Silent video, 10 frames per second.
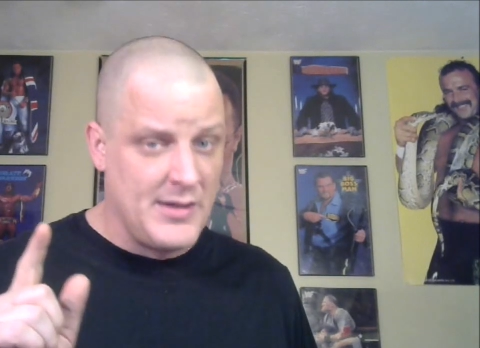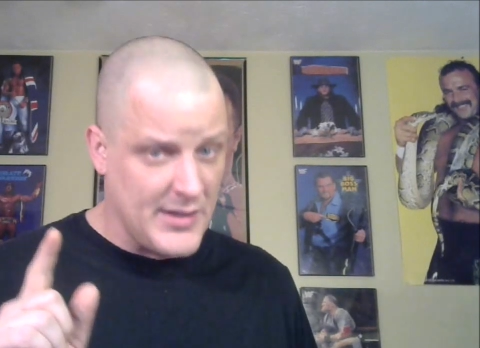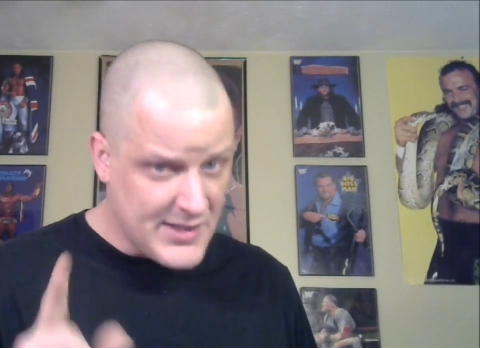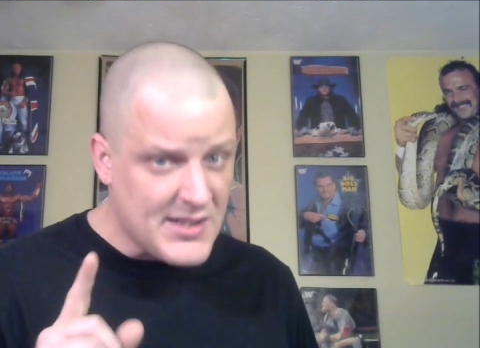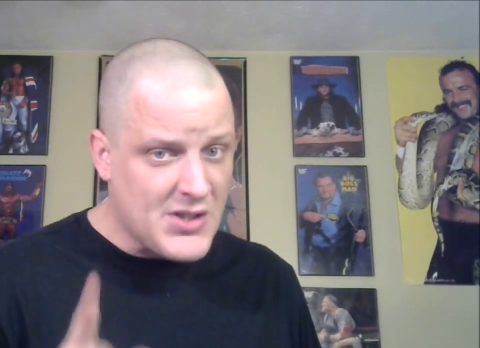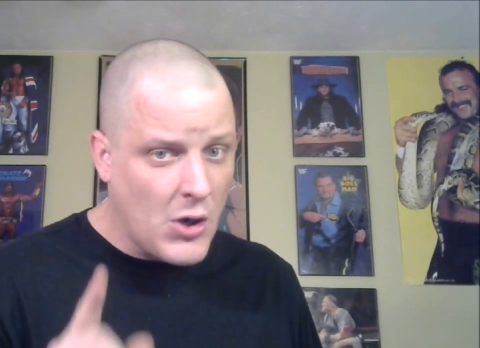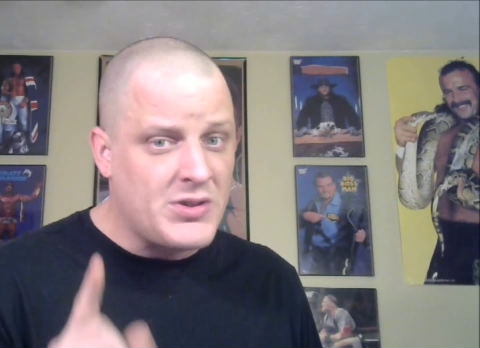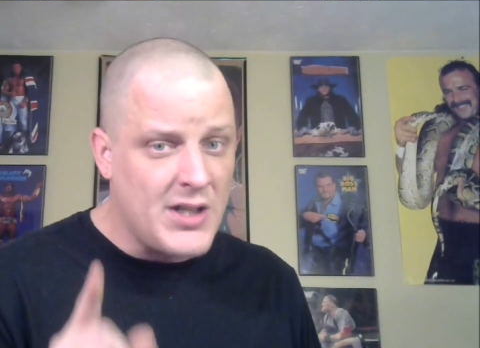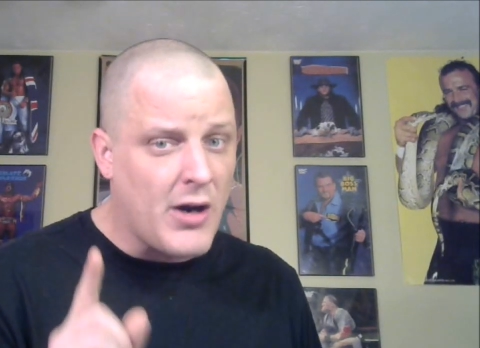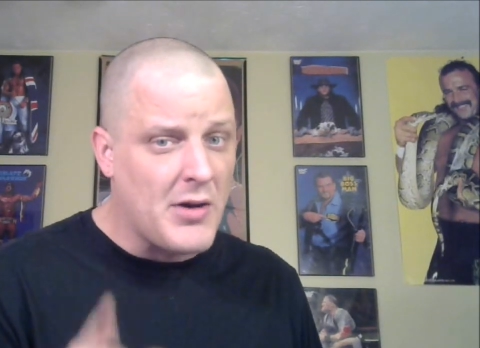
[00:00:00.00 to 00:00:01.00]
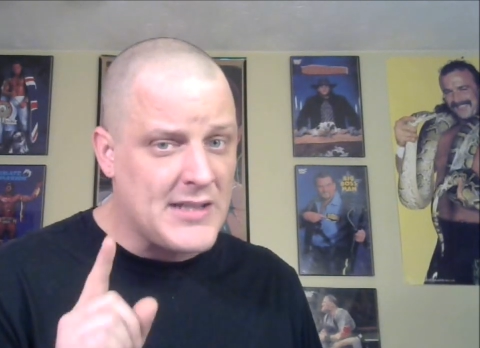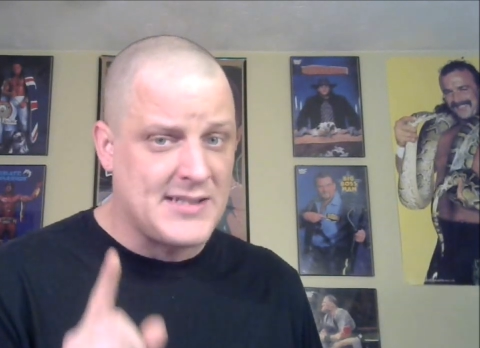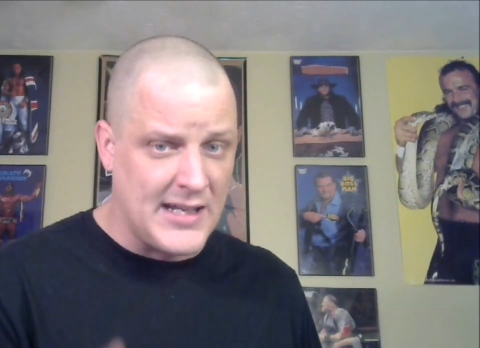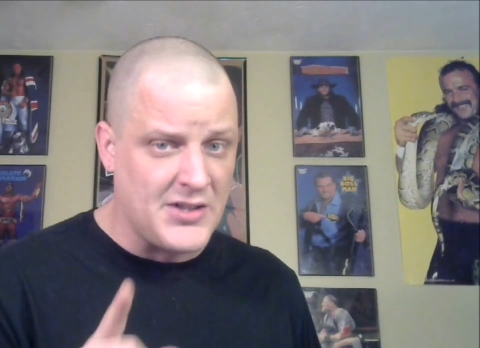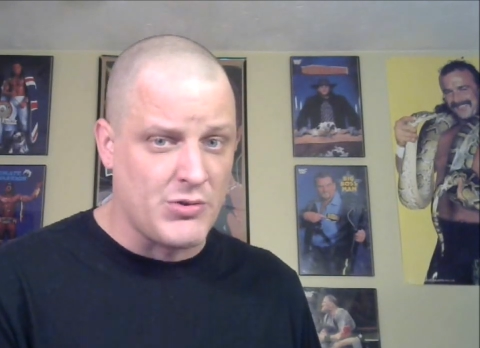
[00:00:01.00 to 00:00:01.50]
Speaker 1: This is
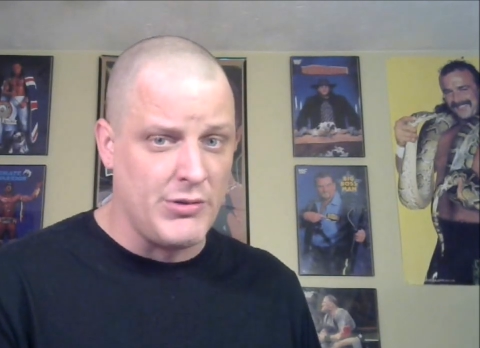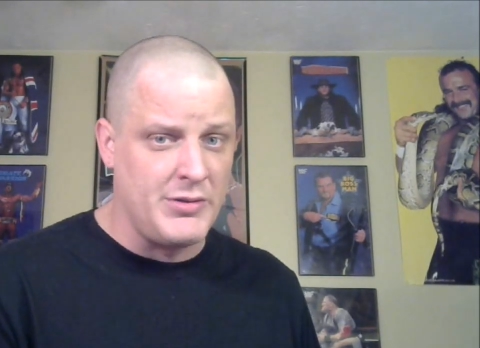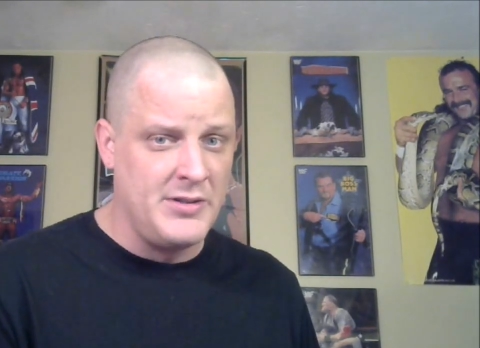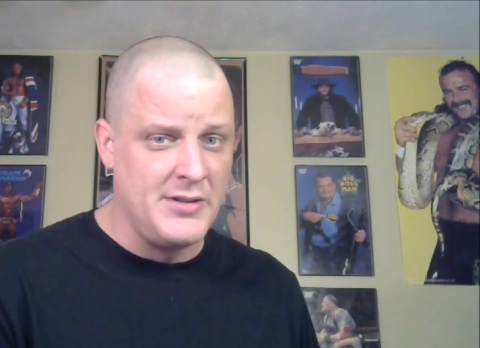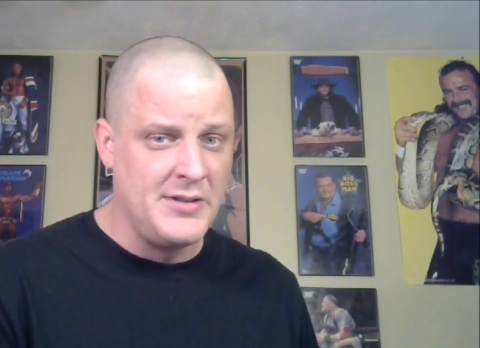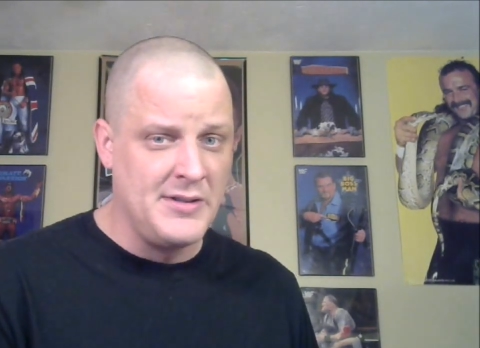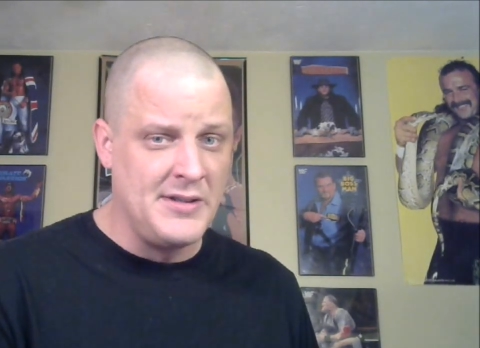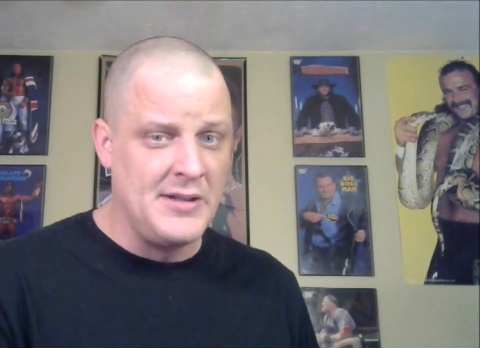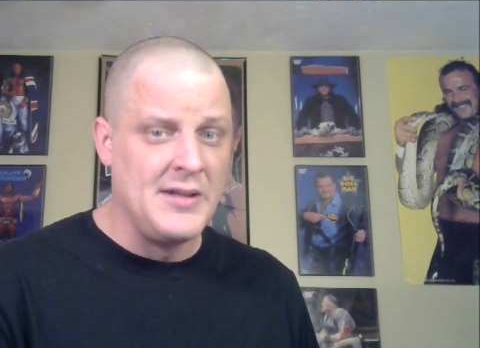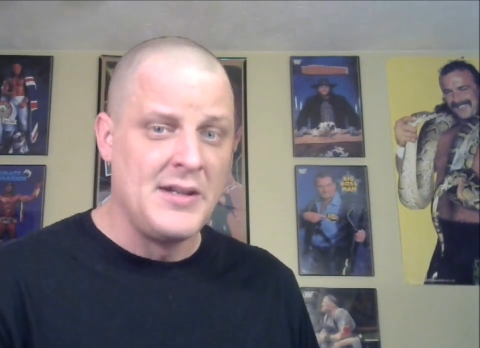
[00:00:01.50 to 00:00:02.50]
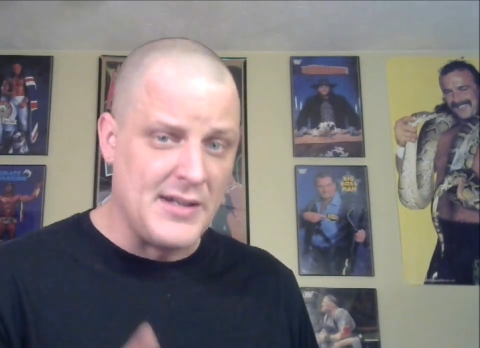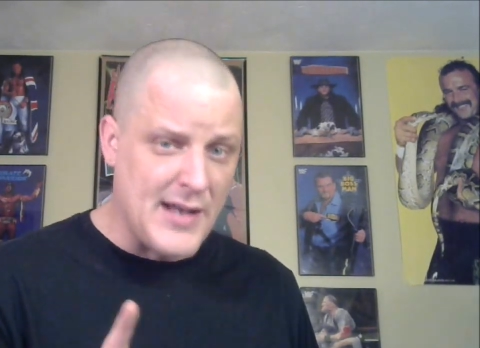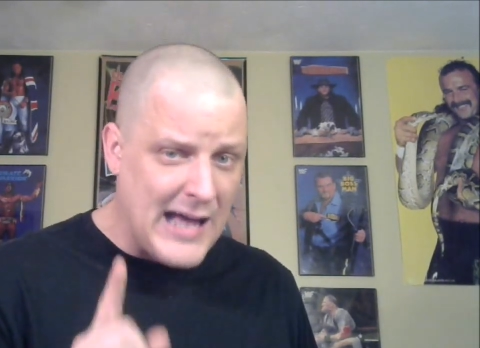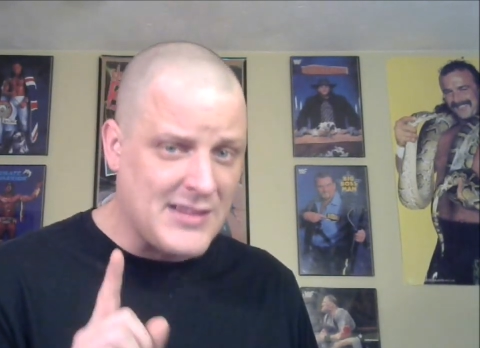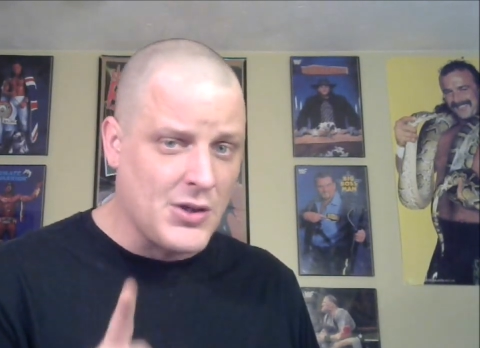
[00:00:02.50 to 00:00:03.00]
OTRS Central,
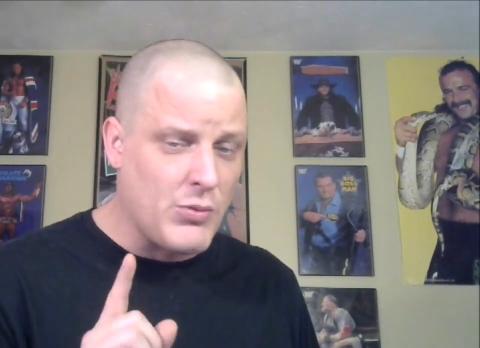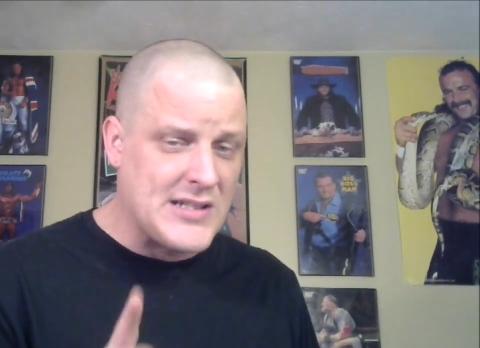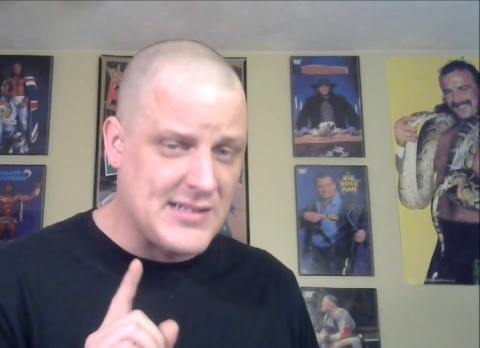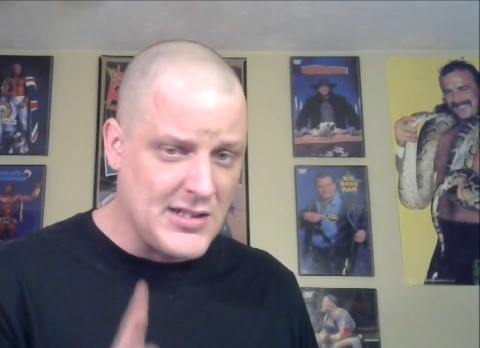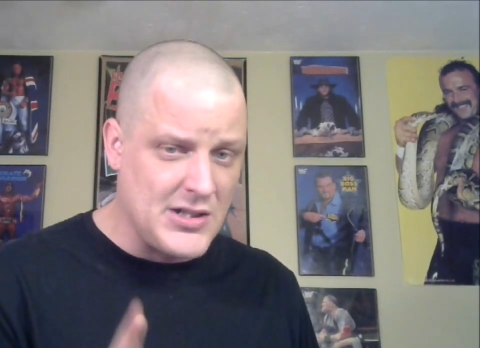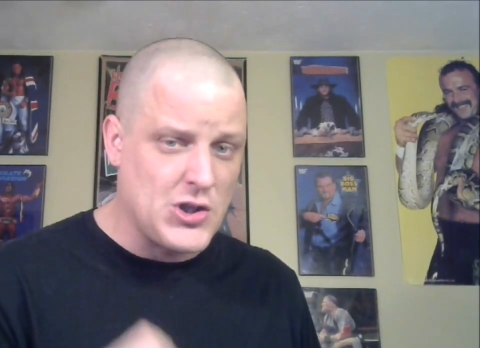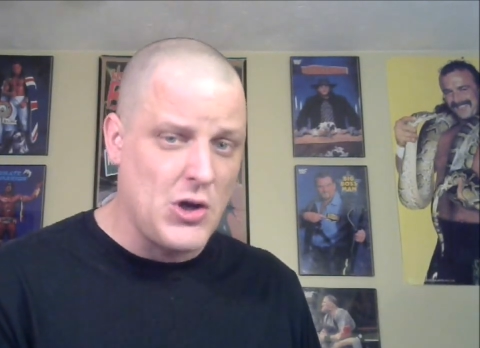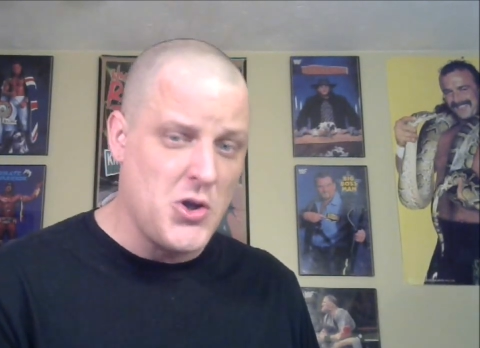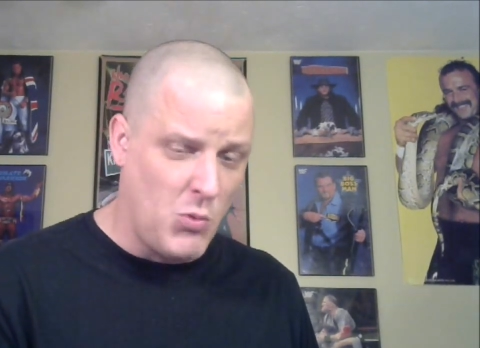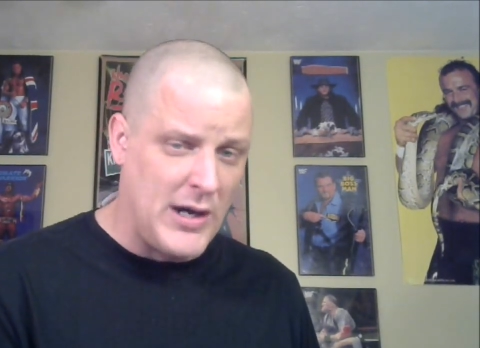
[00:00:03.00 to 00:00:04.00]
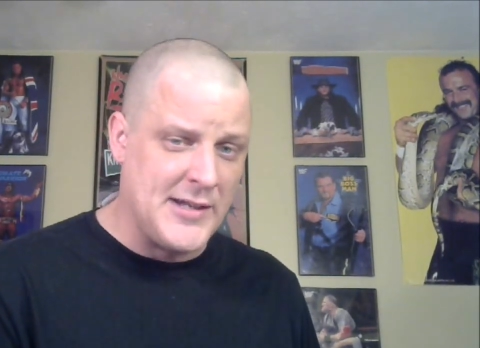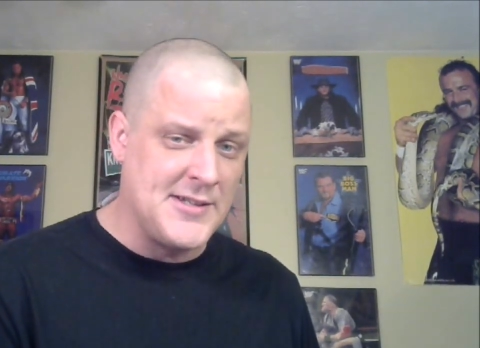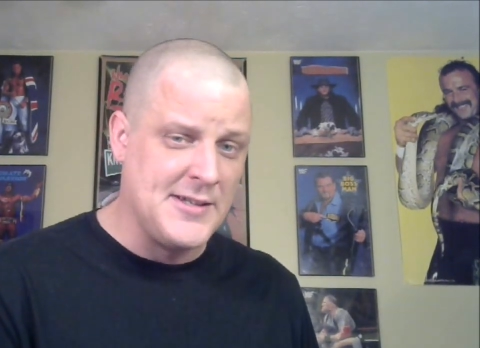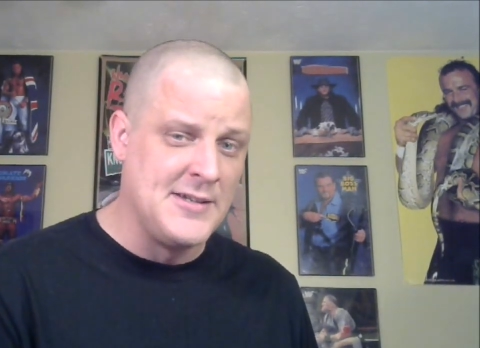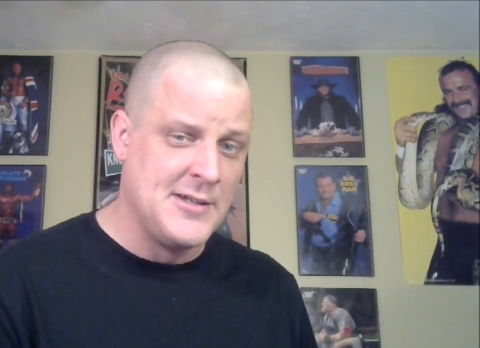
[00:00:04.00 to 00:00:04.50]
not the wrestling show you want,